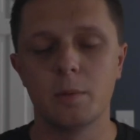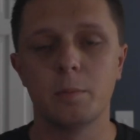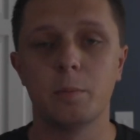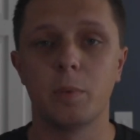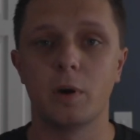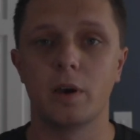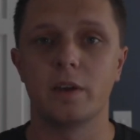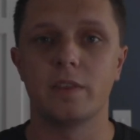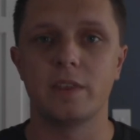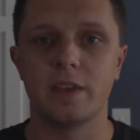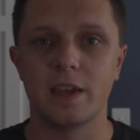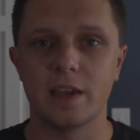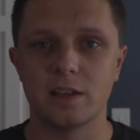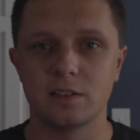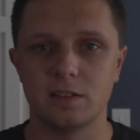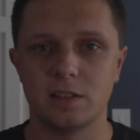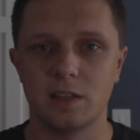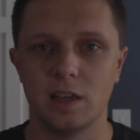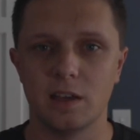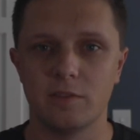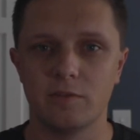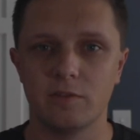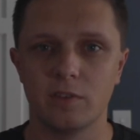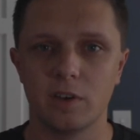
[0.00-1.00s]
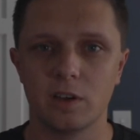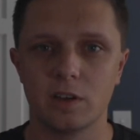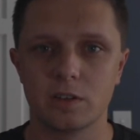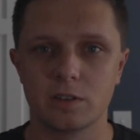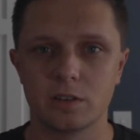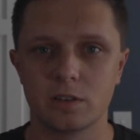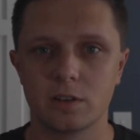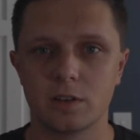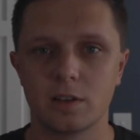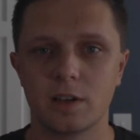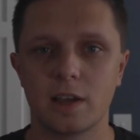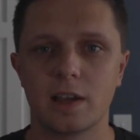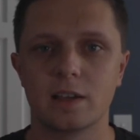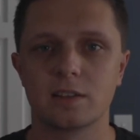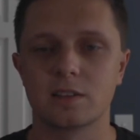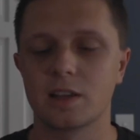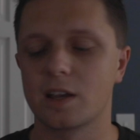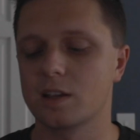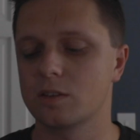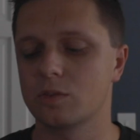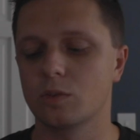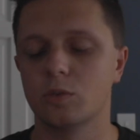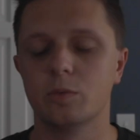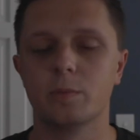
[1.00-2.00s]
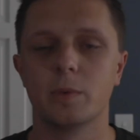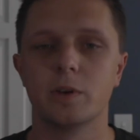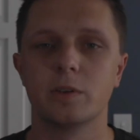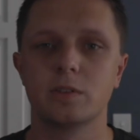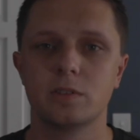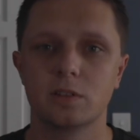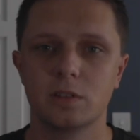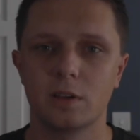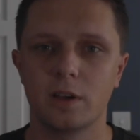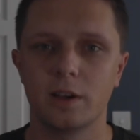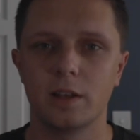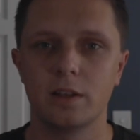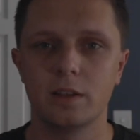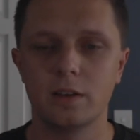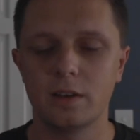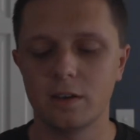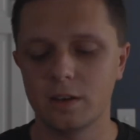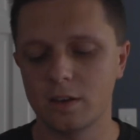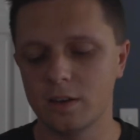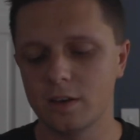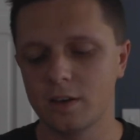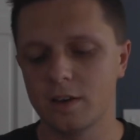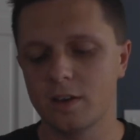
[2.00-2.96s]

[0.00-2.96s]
buy the STM version, as that's almost silent.